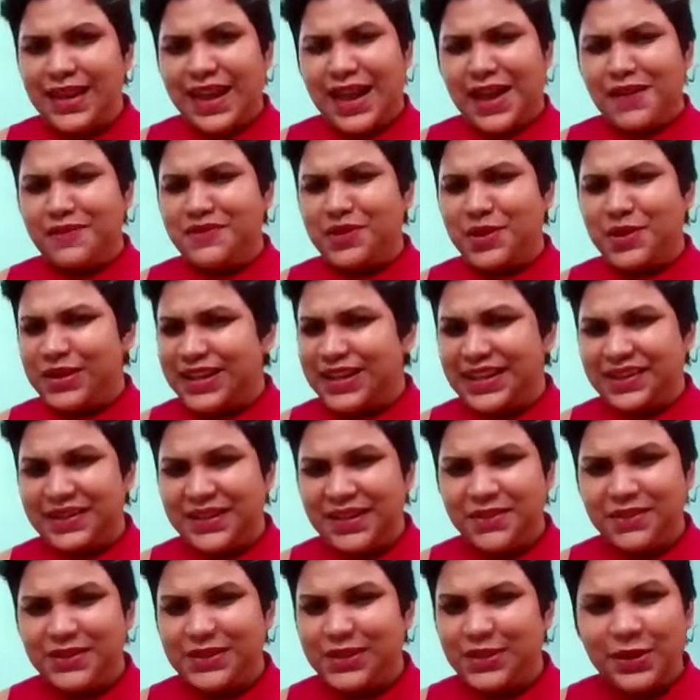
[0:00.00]
I have not
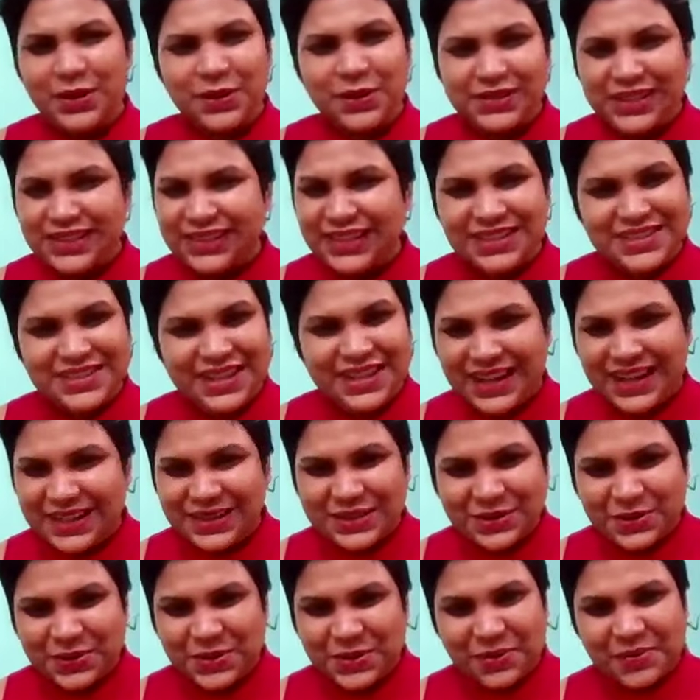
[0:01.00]
agreed with a lot of things HR has
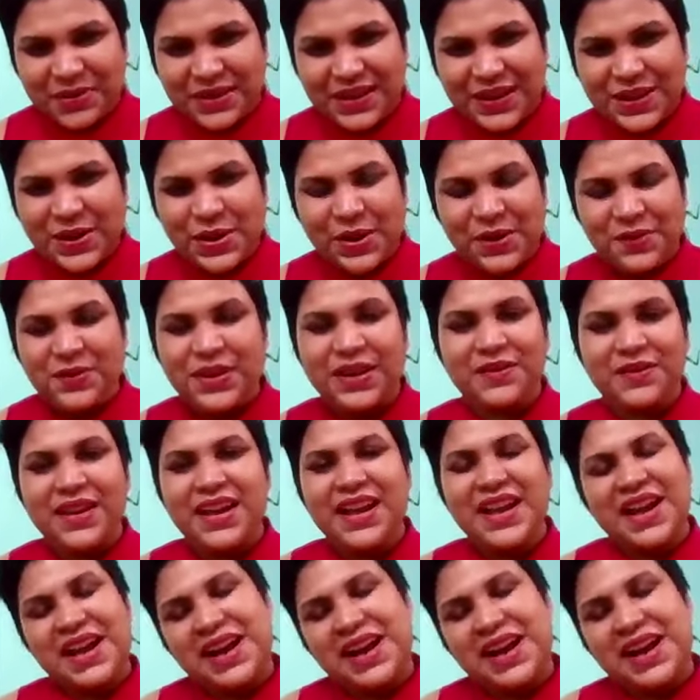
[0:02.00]
told me, or we have.